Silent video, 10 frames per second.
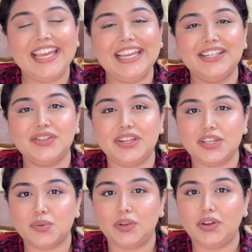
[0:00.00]
In
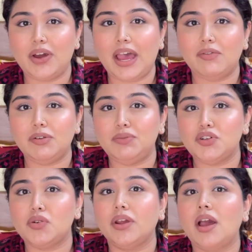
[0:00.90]
today's video, I will be
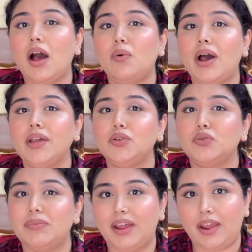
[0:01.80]
showing how I
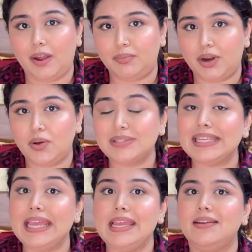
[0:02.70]
do my eyebrows
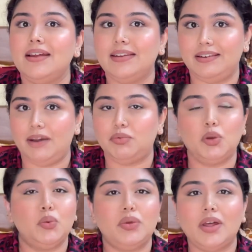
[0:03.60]
in
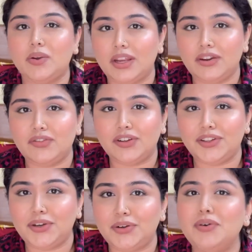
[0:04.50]
depth. Without any
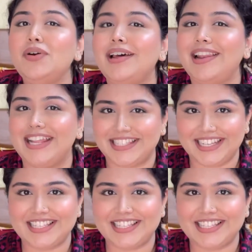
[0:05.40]
further ado, let's get